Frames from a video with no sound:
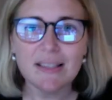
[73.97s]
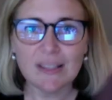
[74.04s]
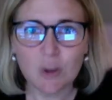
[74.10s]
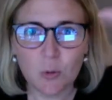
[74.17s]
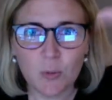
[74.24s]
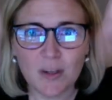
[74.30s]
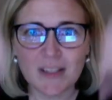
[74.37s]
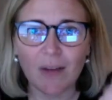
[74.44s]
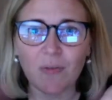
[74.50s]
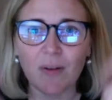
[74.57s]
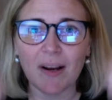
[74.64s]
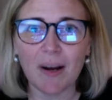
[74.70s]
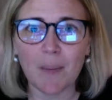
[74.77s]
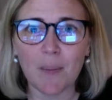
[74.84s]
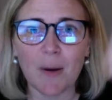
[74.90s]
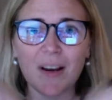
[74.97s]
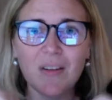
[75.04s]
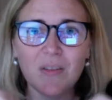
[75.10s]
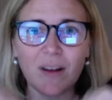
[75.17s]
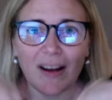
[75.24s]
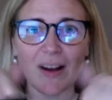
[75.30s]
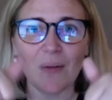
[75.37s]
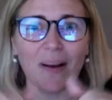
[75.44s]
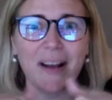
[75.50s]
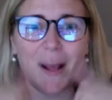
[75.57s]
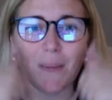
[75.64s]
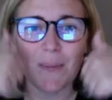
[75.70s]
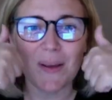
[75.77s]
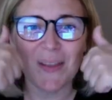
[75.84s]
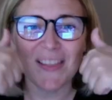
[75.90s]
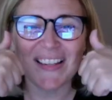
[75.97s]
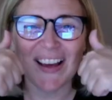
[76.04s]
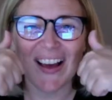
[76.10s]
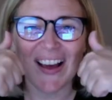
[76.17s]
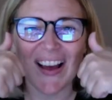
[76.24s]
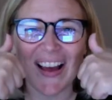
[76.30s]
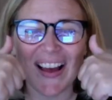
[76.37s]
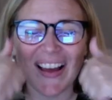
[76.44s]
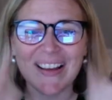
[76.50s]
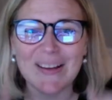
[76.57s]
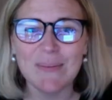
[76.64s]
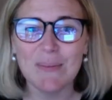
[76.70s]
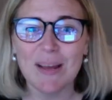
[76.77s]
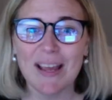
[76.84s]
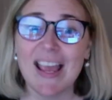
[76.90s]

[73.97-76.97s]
So we're down, right, upright, in, right, out, right, happy all the time.